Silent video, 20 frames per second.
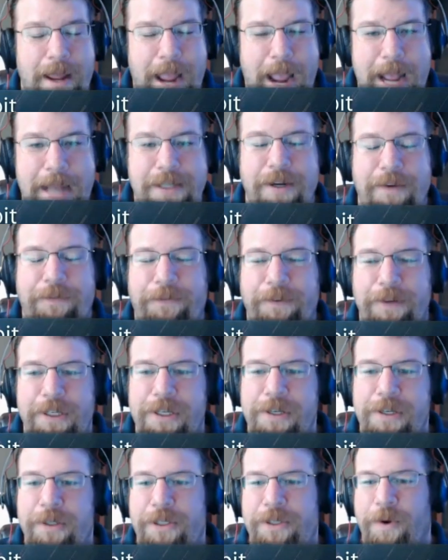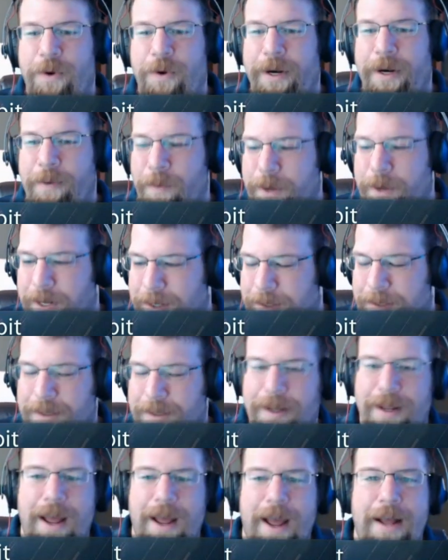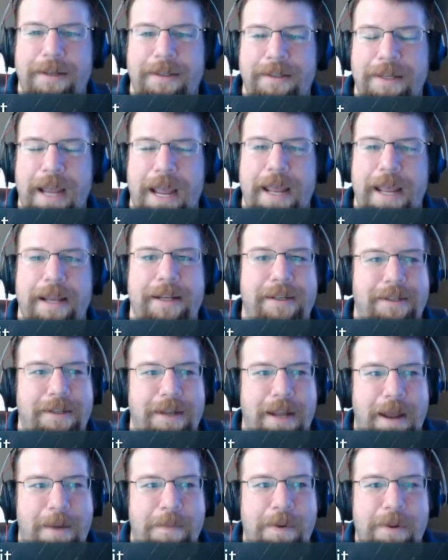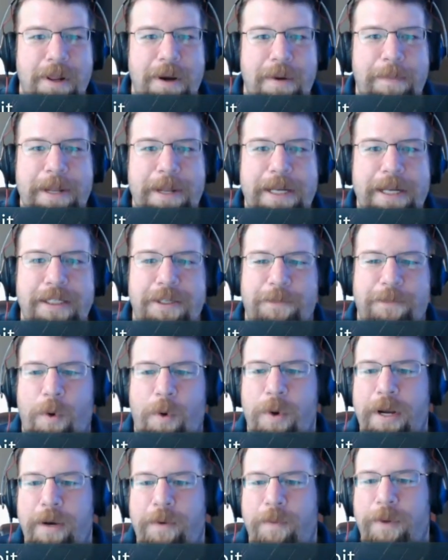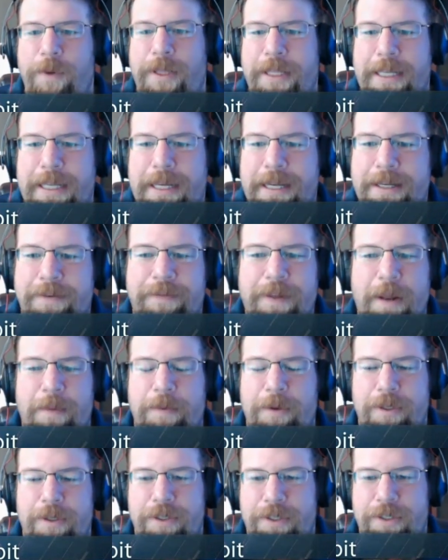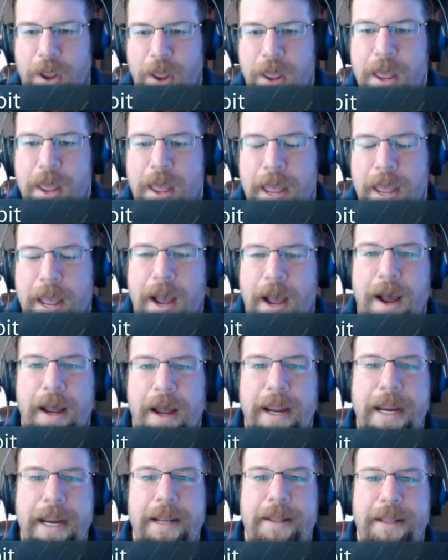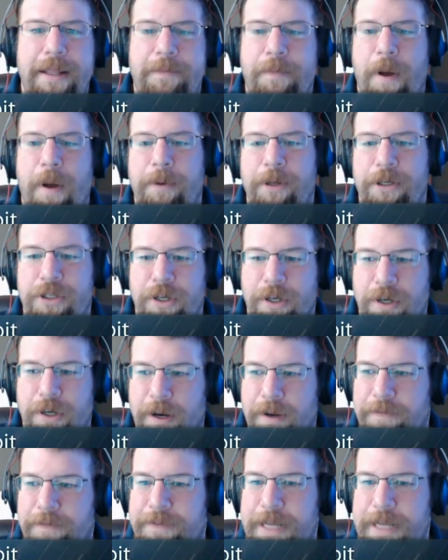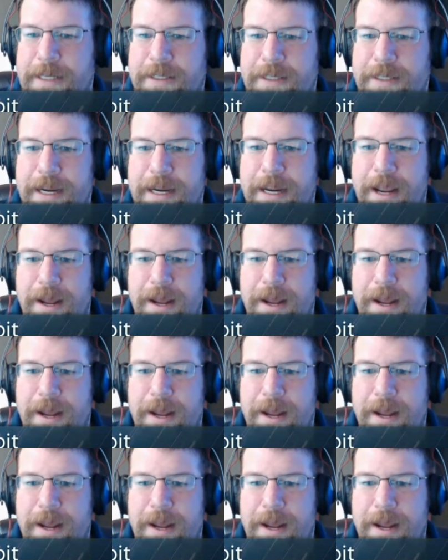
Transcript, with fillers: as our first news story will uh, say, is I'm a little bit disappointed with the developers uh, and the publisher of Destiny.